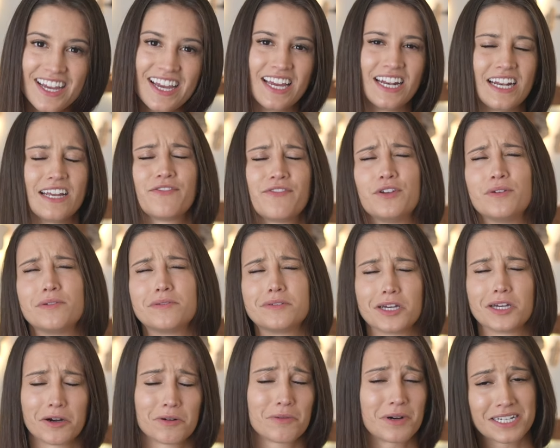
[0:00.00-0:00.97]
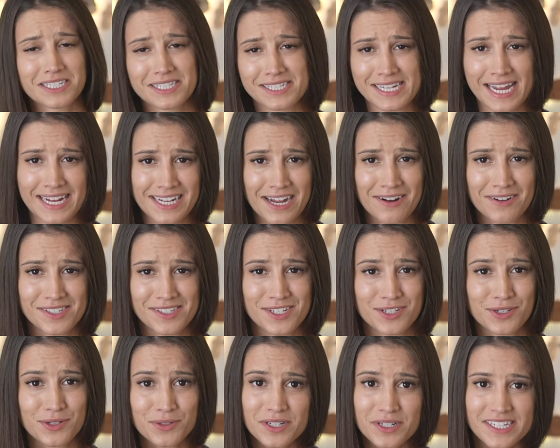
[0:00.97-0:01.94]
and if you don't want to stand out as a
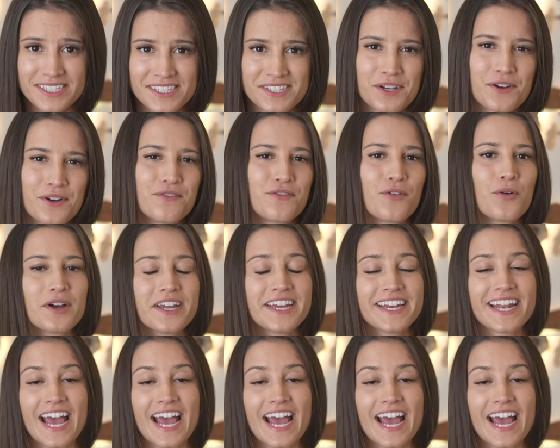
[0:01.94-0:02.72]
tourist, avoid